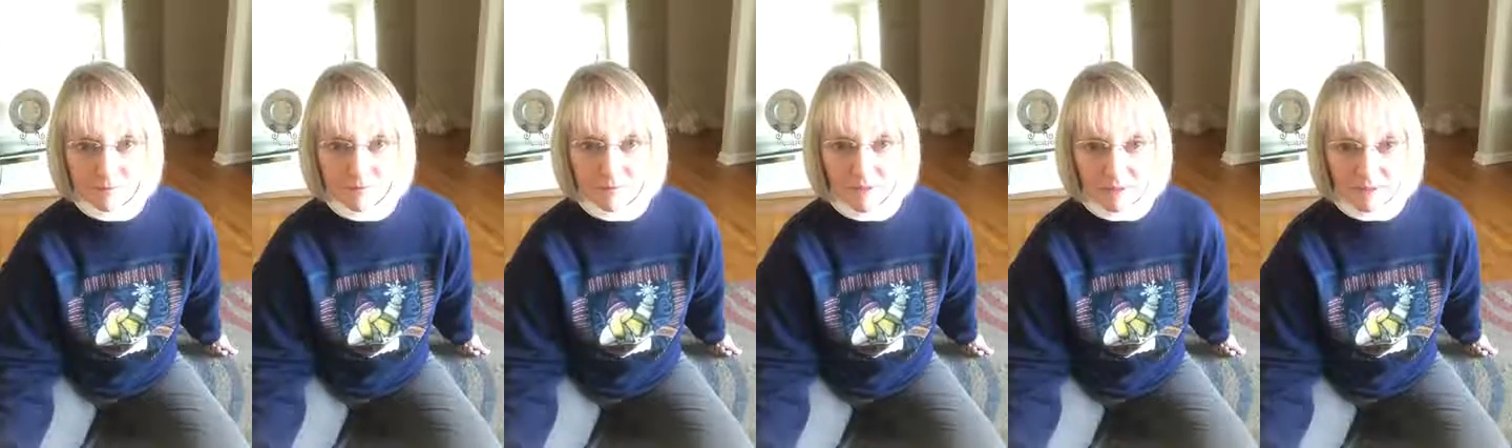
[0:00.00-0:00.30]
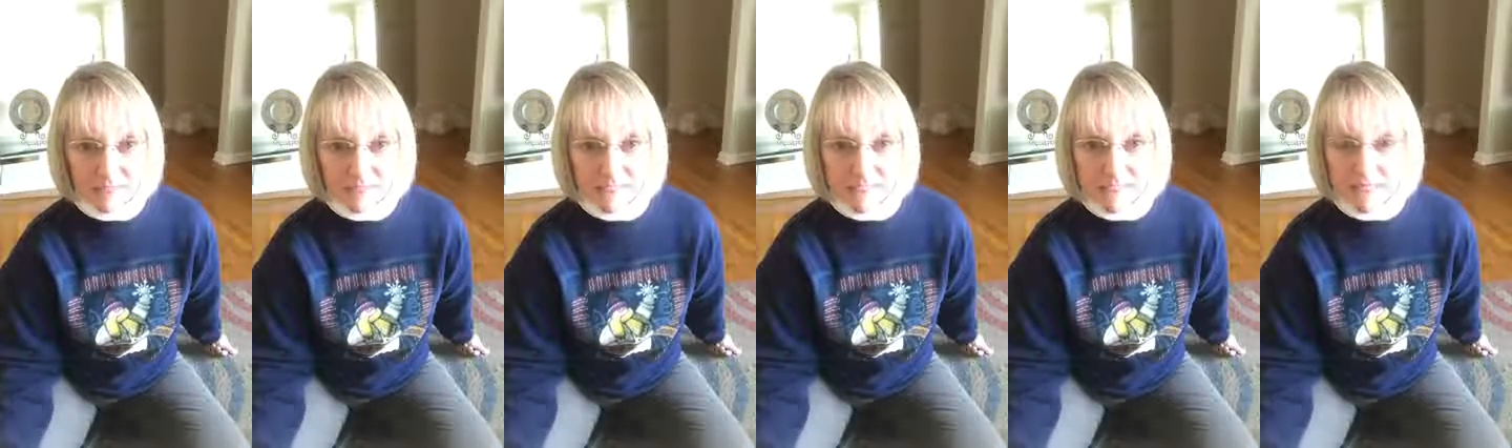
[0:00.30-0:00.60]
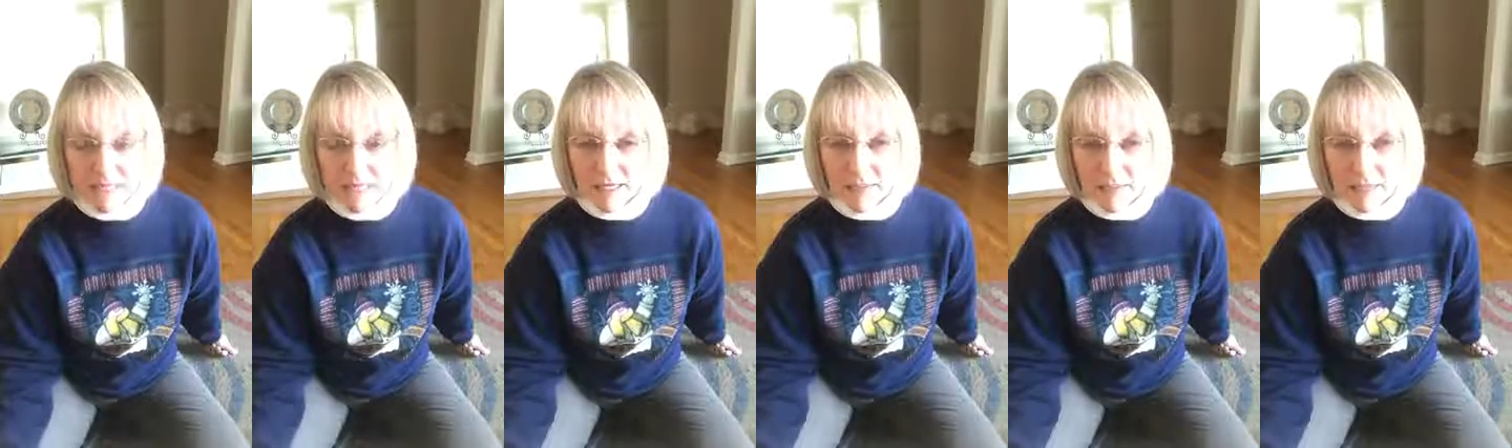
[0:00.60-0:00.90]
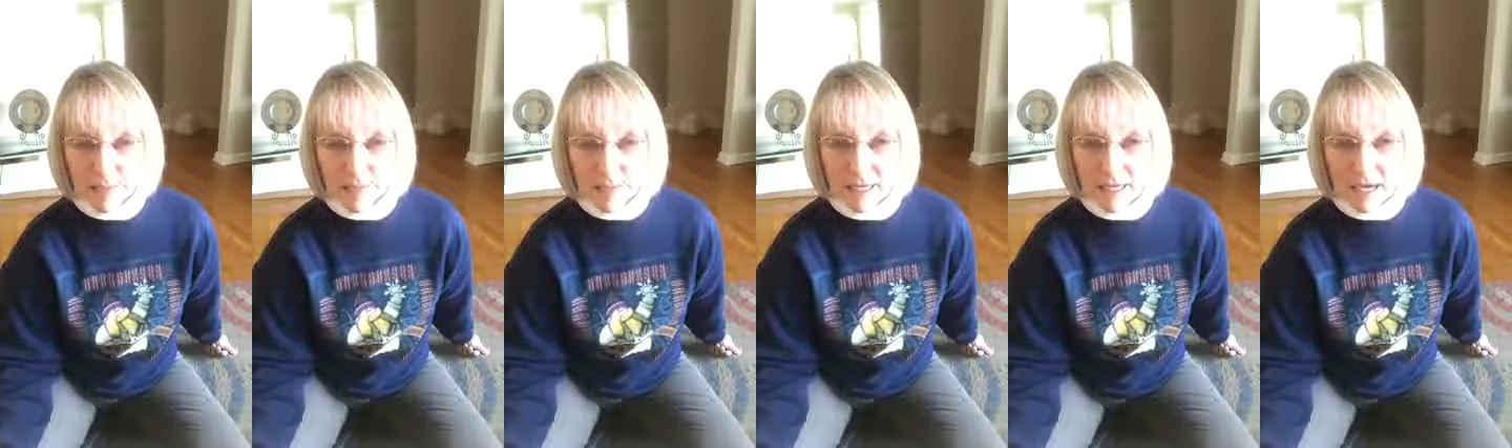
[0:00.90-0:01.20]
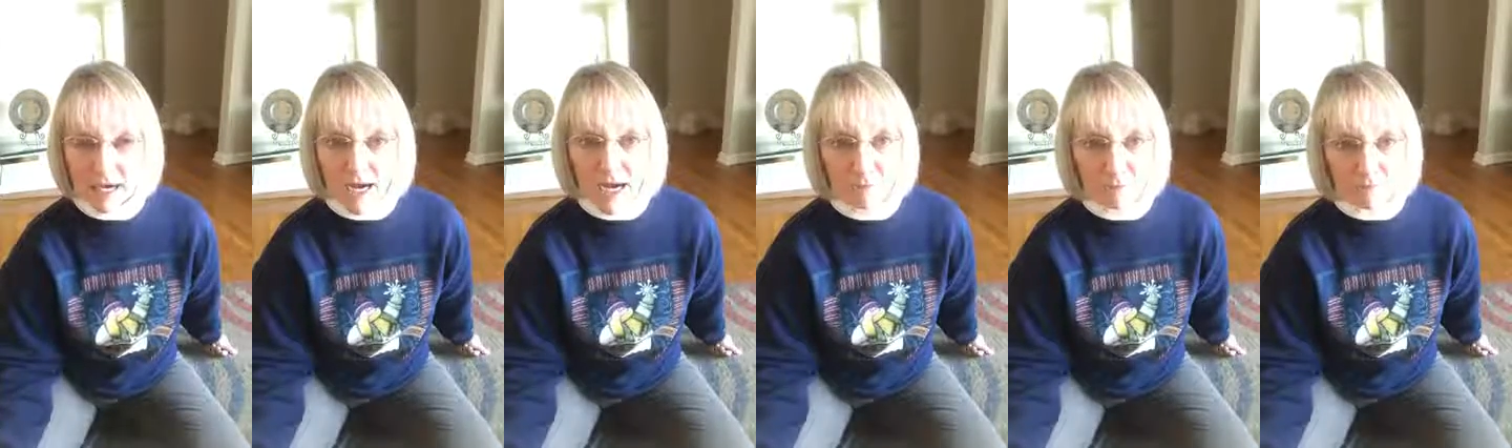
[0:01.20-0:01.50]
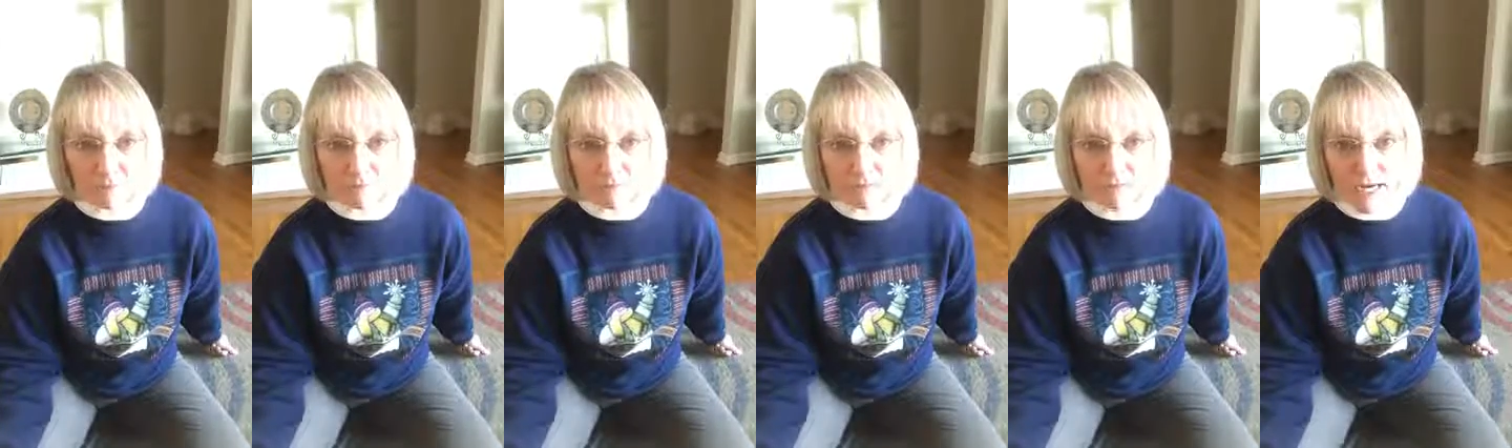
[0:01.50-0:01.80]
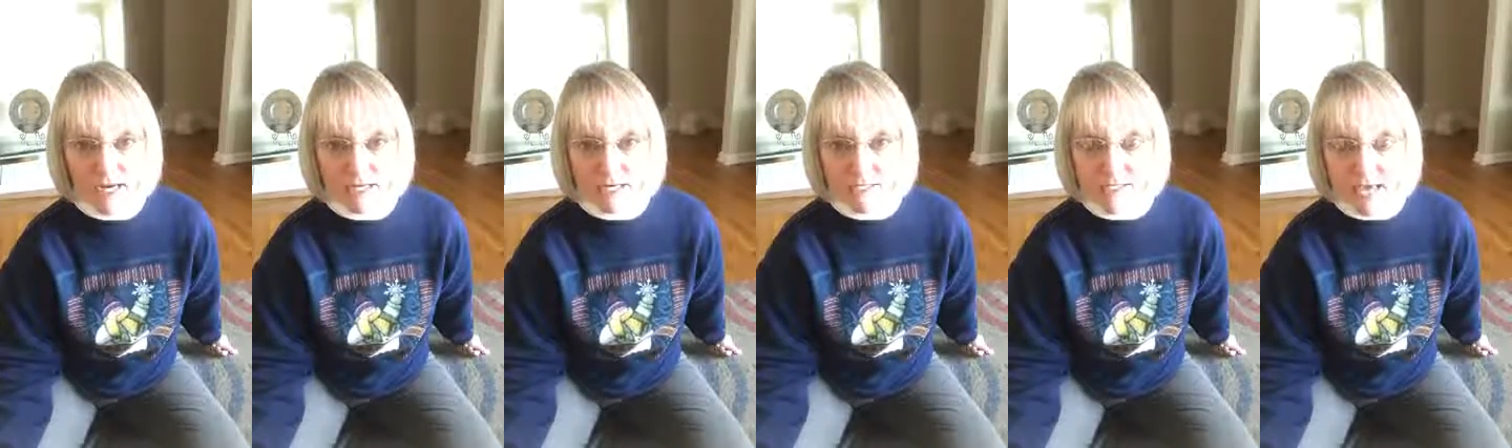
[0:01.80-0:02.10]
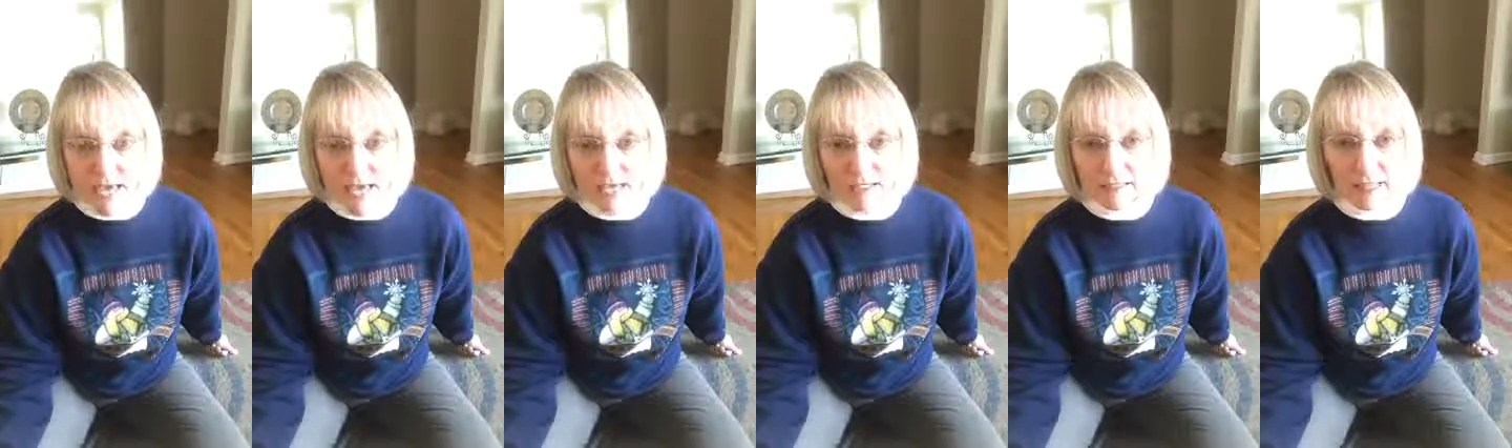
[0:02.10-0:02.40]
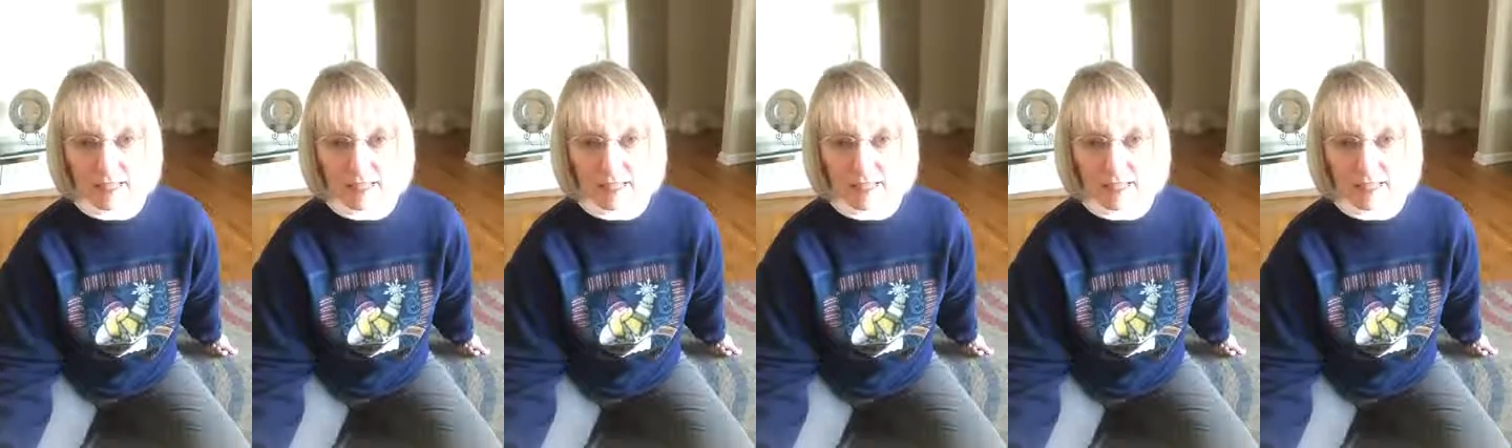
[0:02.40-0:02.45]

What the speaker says: But that's the only way I would advise that.